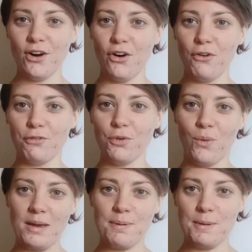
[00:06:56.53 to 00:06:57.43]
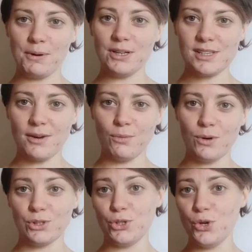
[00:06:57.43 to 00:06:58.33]
of white papers and
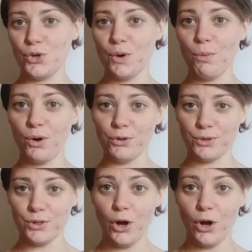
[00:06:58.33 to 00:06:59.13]
what to do and what